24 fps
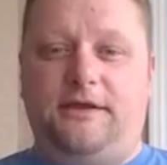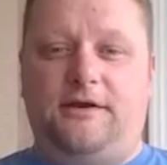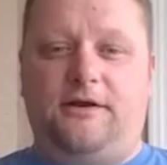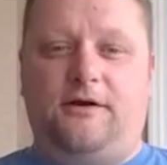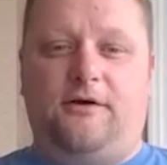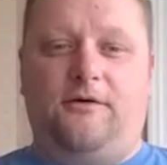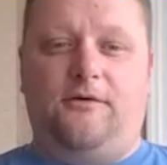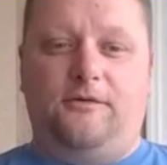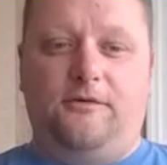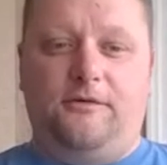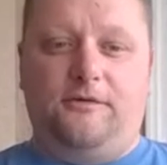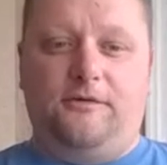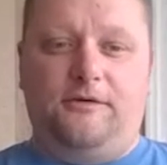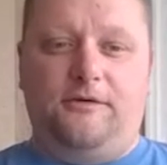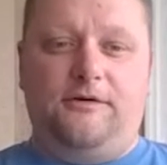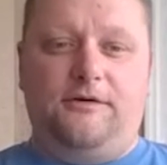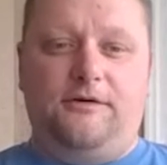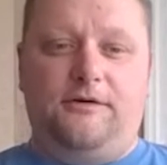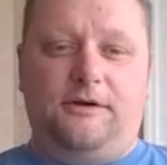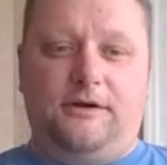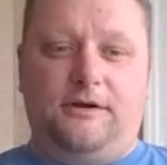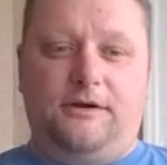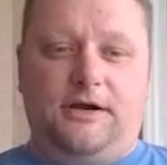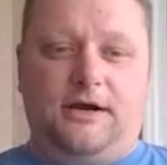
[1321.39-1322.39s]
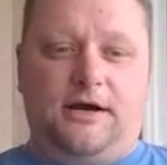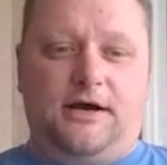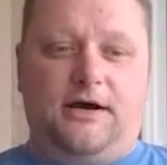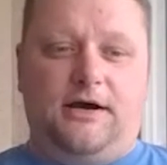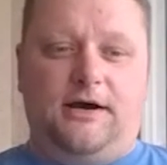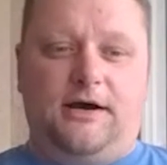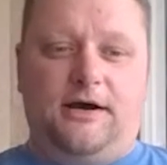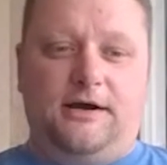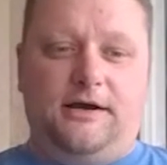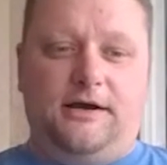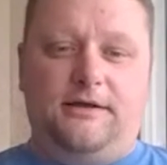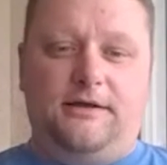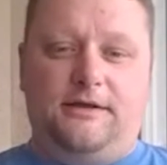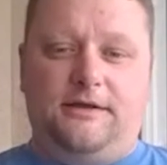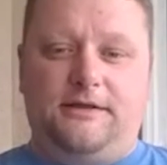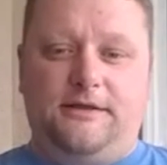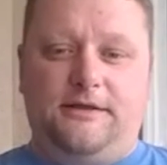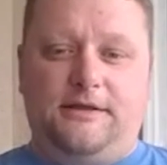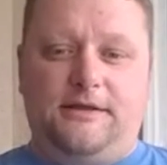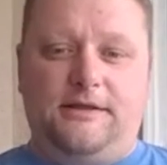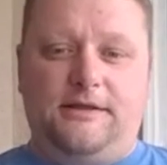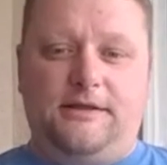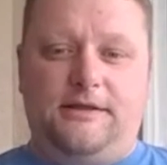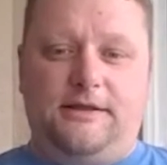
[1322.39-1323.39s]
you know uh,
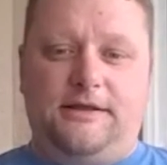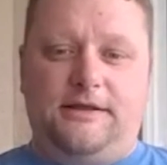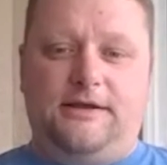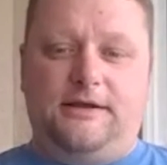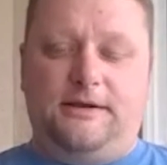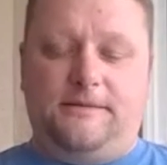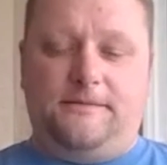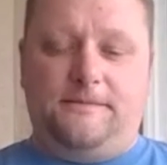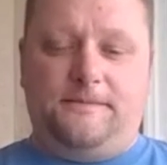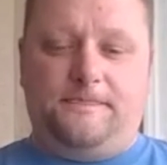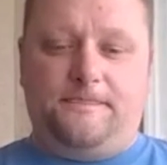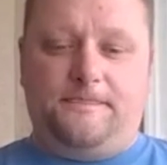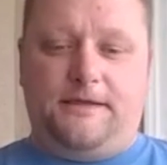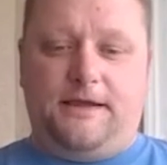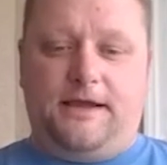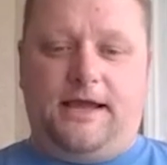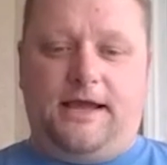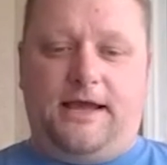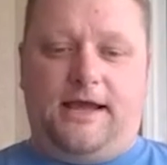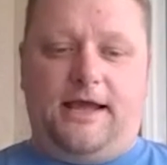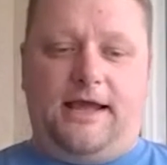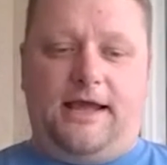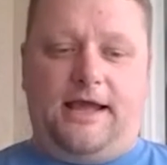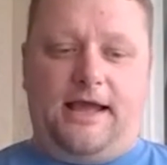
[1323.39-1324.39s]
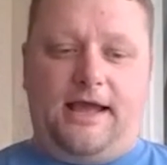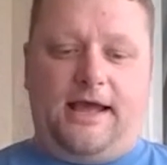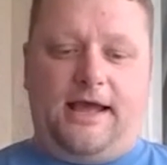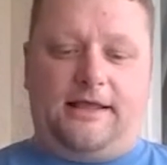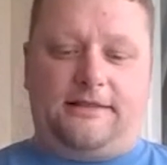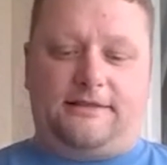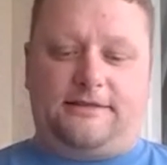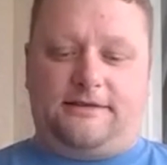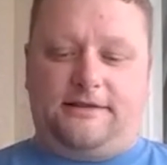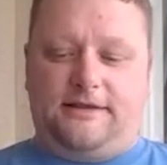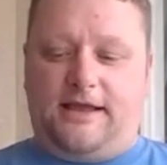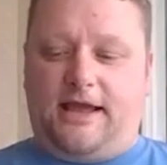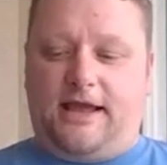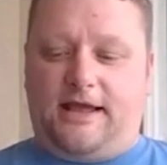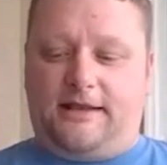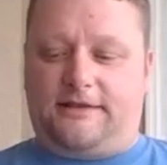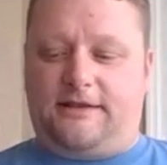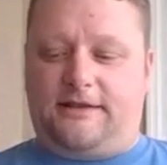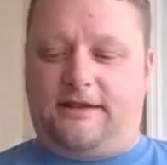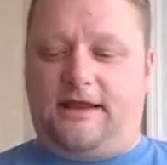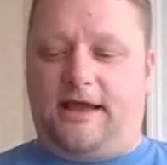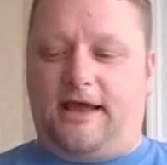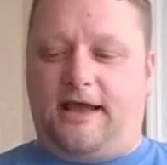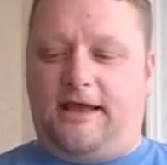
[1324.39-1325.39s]
at, at
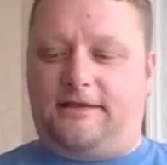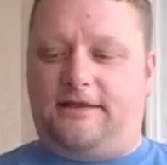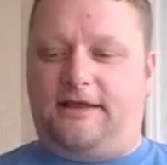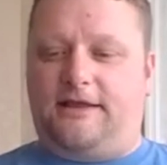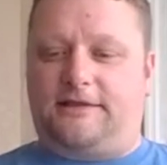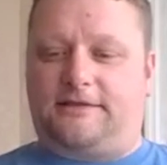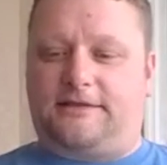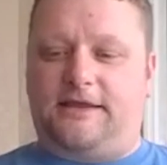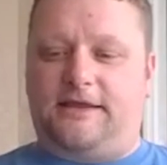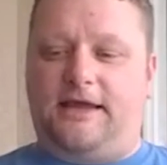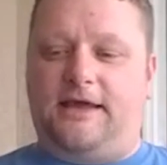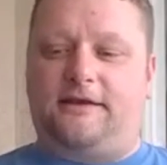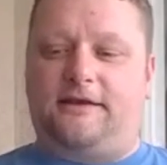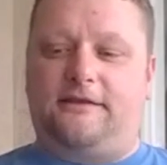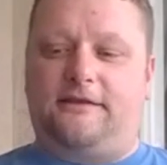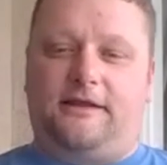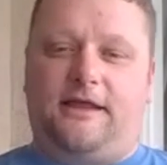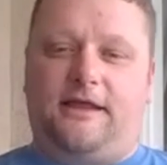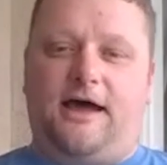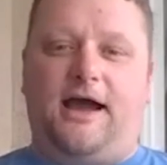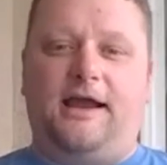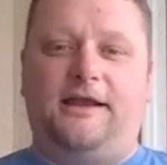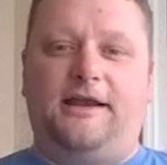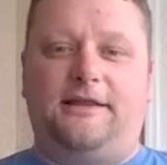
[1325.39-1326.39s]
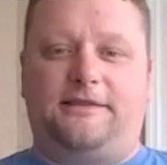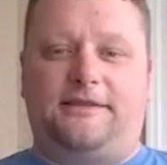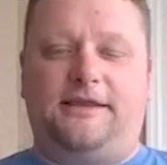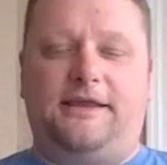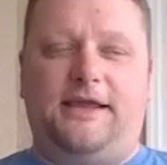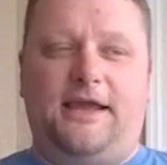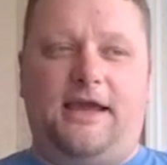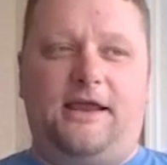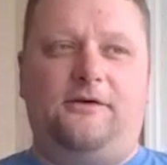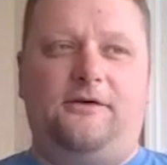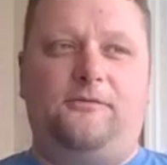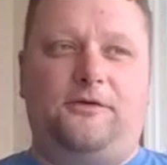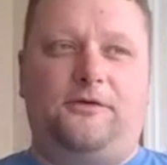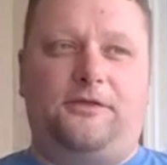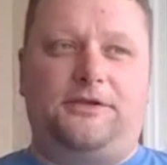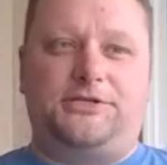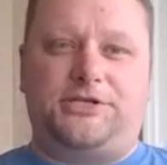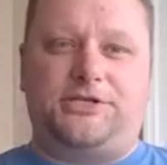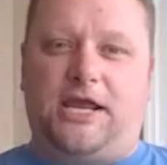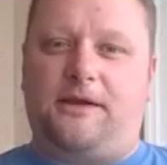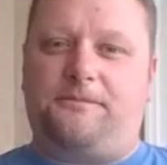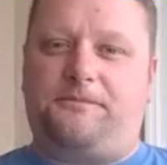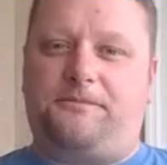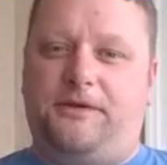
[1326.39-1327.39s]
at at the end of the line at the end with a
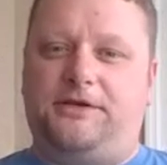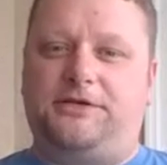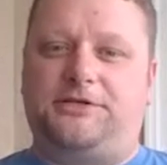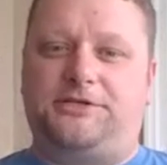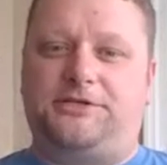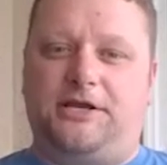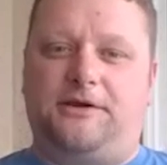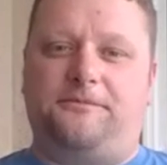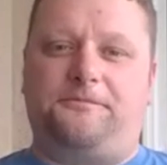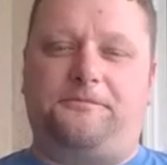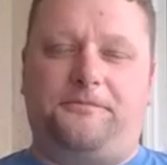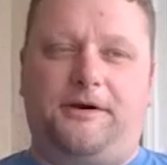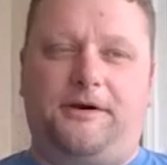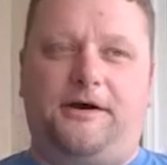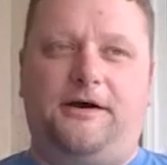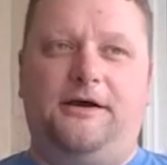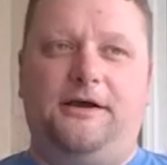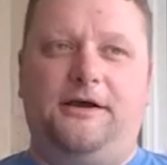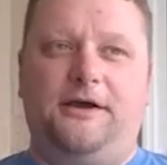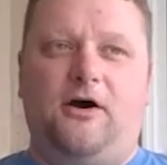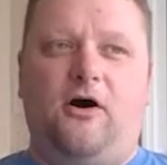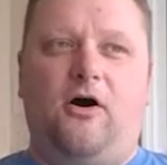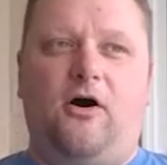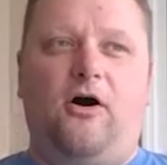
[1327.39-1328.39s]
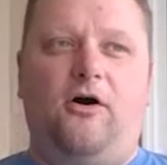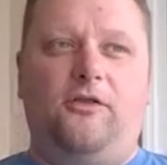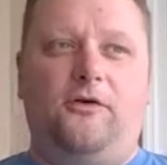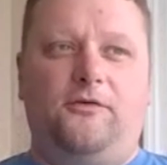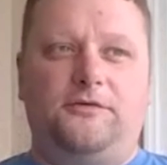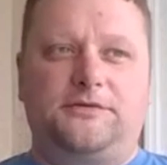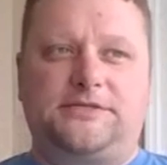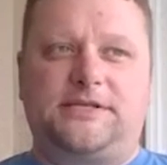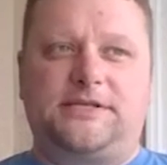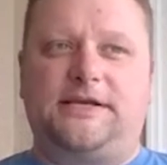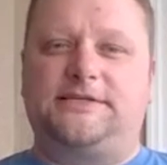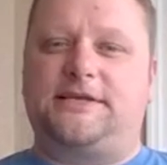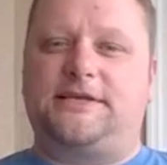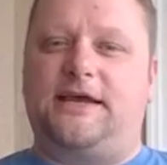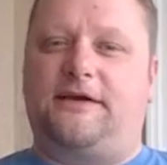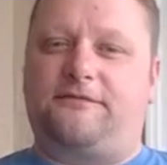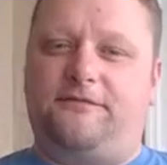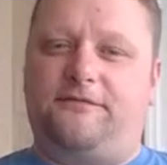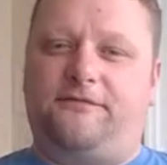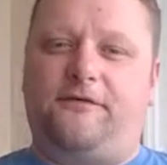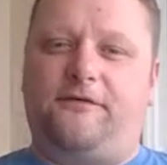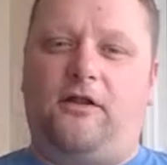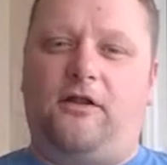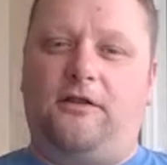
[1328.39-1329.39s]
championship uh, all those things have
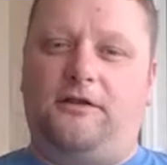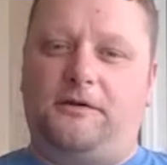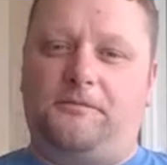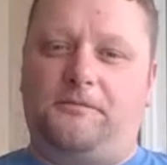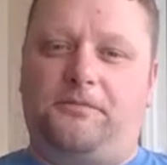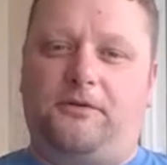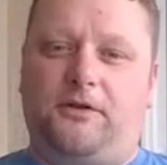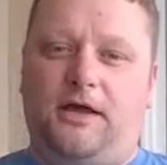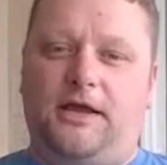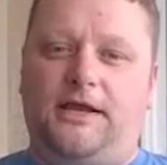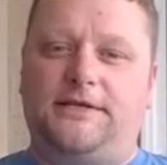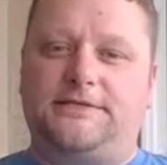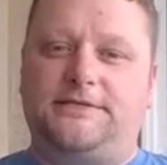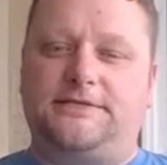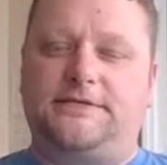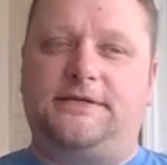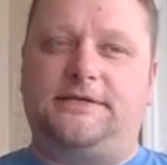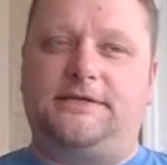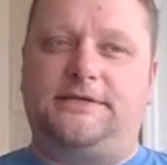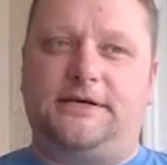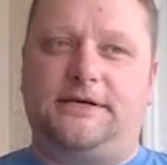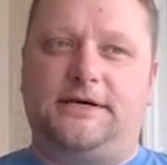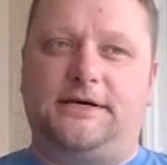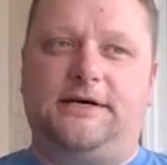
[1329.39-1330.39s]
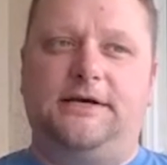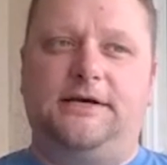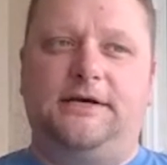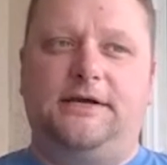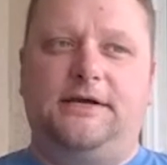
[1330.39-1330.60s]
to fall into place and uh,